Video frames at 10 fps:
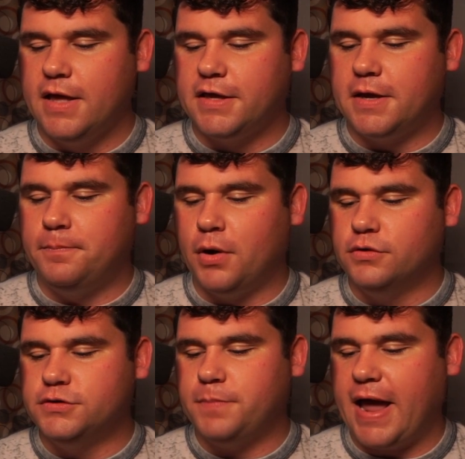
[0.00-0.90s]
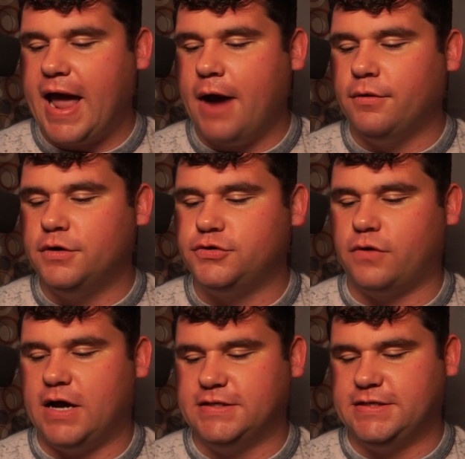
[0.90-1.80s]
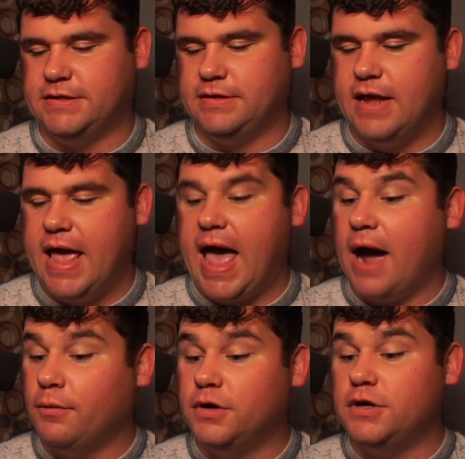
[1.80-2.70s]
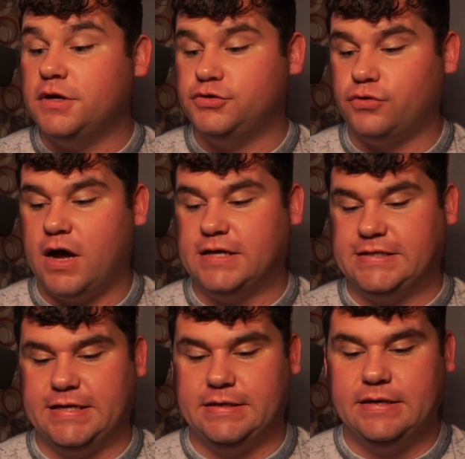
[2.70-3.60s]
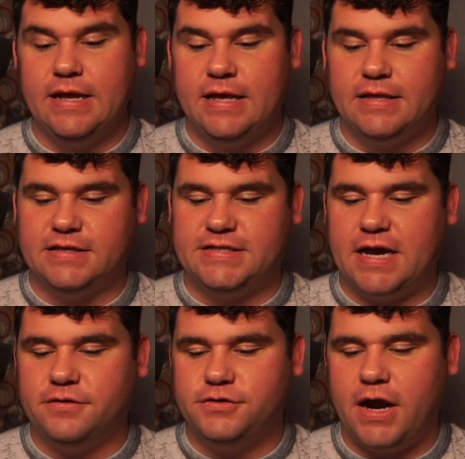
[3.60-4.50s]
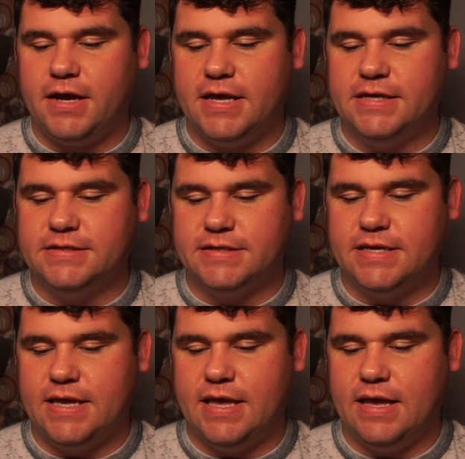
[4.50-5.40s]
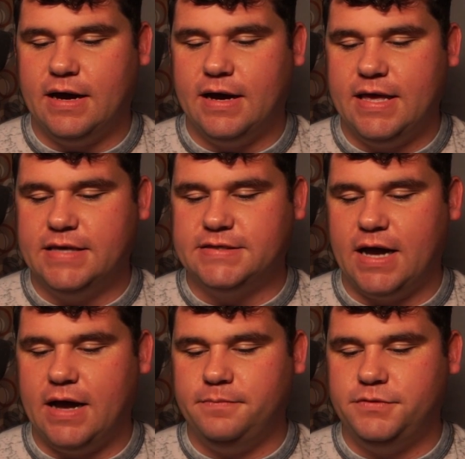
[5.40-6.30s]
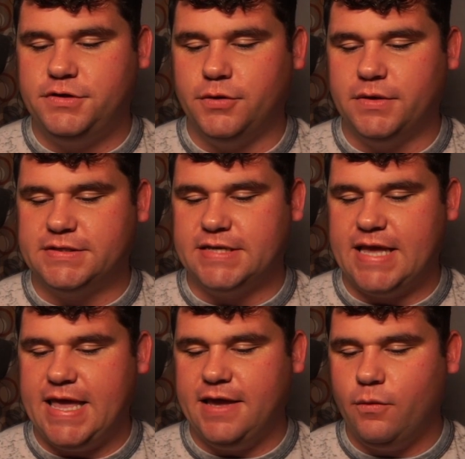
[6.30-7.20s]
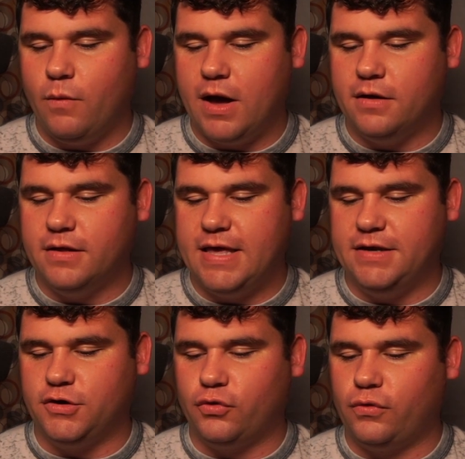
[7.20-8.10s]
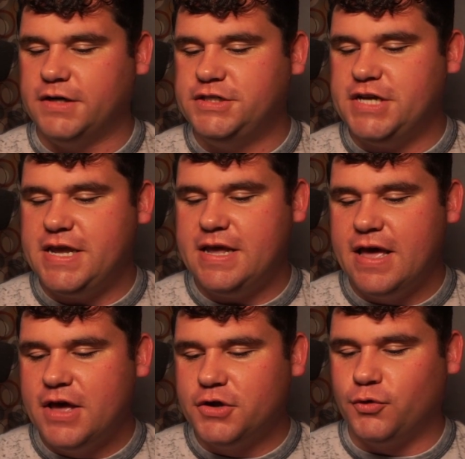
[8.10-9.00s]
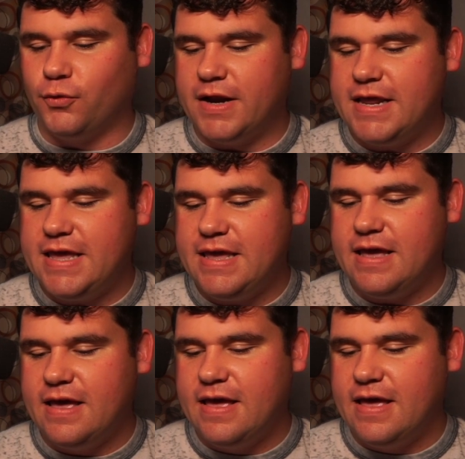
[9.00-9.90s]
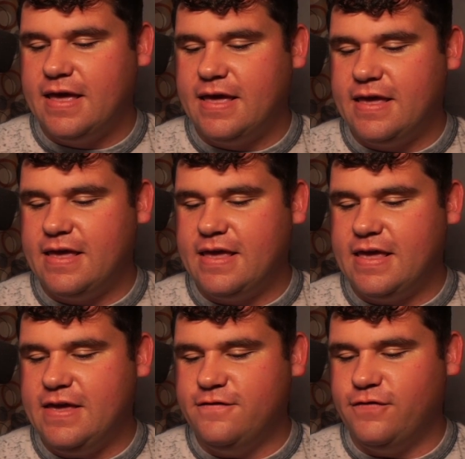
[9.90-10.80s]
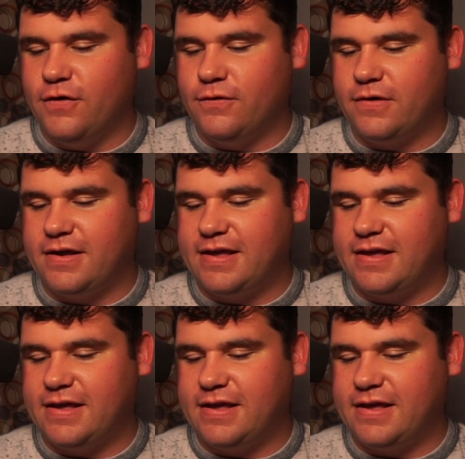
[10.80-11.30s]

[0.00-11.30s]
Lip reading: Composed by Howard Drawson, the soundtrack is up to its inkwell in crunchy, gritty, evocatively